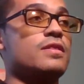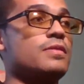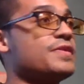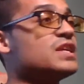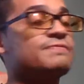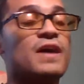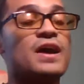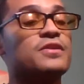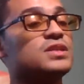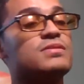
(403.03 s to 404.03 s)
these
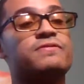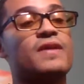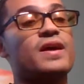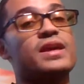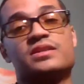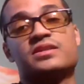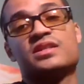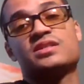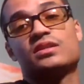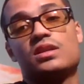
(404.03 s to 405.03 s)
fighters need to be fighting
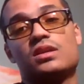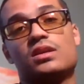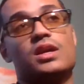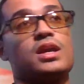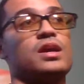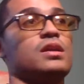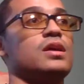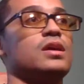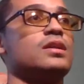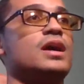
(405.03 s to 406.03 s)
consistently, and
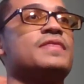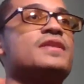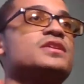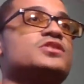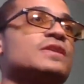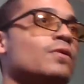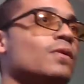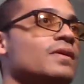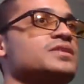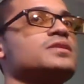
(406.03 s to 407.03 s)
and I think Jeff
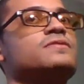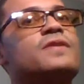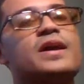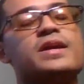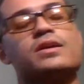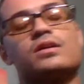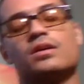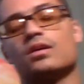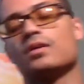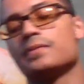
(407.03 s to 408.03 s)
Horn is a good fight
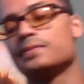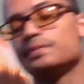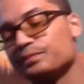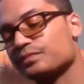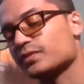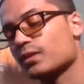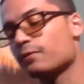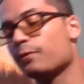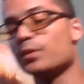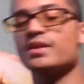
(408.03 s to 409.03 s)
um,
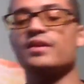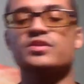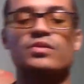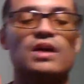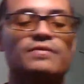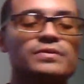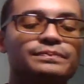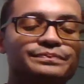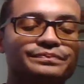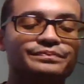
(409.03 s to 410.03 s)
for Terence Crawford
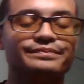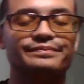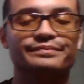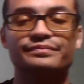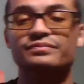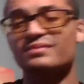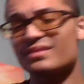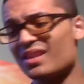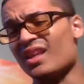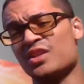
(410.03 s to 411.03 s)

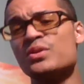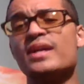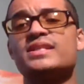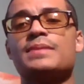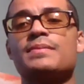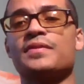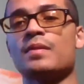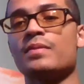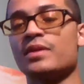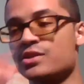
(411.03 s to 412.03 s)
to get his name out there,
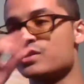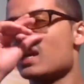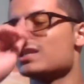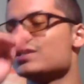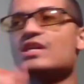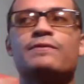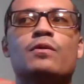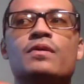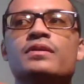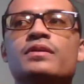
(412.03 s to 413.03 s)
because Jeff
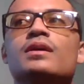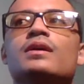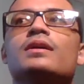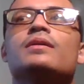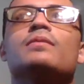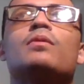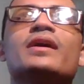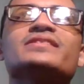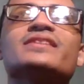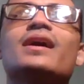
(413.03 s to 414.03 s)
Horn, while
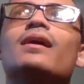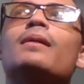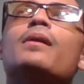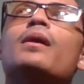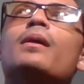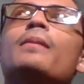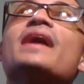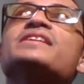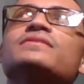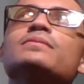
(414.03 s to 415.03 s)
he's not a, a
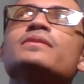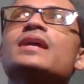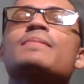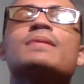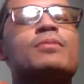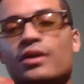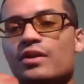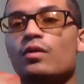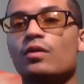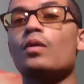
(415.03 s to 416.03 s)
massively big name, people are going to
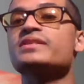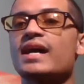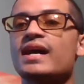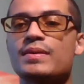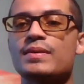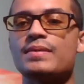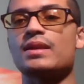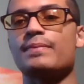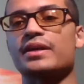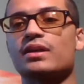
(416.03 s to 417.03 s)
know, oh, he's the guy that beat Manny
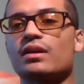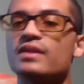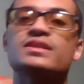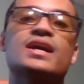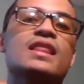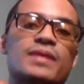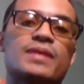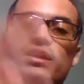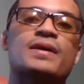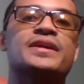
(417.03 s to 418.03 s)
Pacquiao. He's the guy that
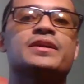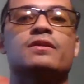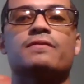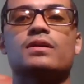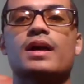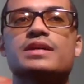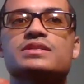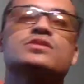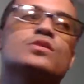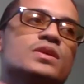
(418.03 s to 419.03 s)
Pacquiao fought
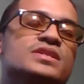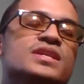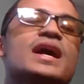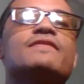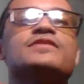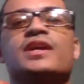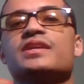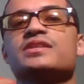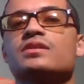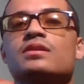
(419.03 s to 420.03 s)
last, so he's going to have the
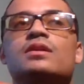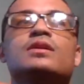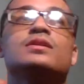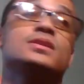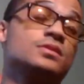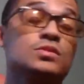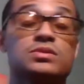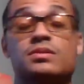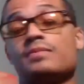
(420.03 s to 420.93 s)
chance to to do something